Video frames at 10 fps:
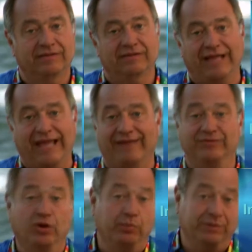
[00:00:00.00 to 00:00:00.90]
They have
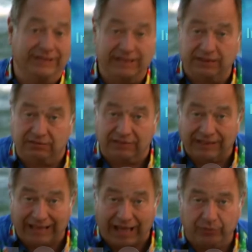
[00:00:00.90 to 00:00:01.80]
no political
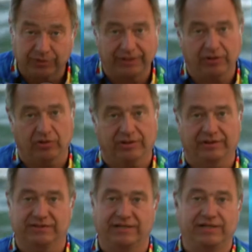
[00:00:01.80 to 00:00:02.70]
clout in the
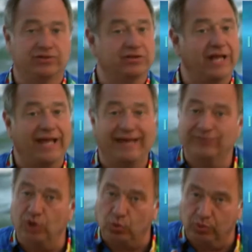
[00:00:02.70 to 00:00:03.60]
organization. They have
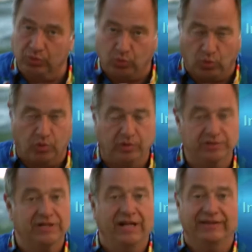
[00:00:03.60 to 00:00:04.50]
no
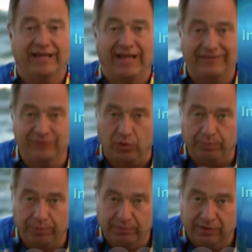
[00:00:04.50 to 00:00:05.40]
rewards. They have no
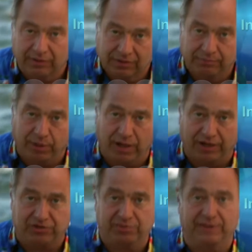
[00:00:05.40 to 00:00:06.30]

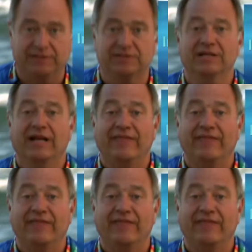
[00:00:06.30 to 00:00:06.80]
punishments.